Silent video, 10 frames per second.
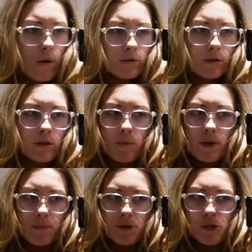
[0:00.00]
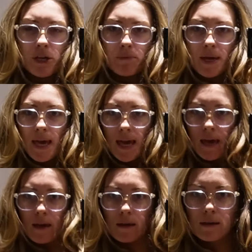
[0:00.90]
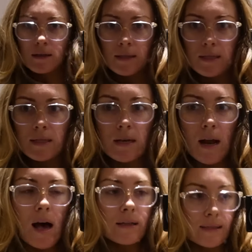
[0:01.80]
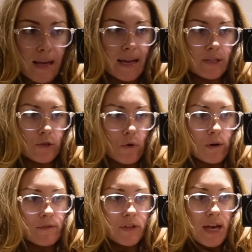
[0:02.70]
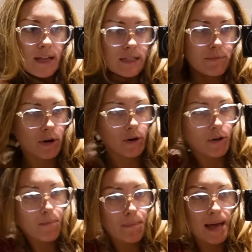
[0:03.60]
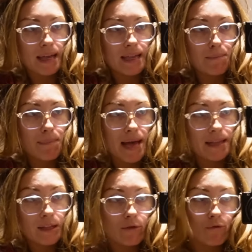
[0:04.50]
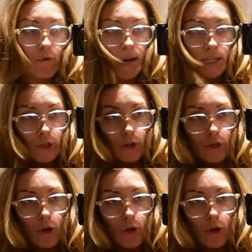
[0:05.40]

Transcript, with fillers: Also, can we appreciate my hair? Since last night, all I've done is put on a bun, in a bun right on the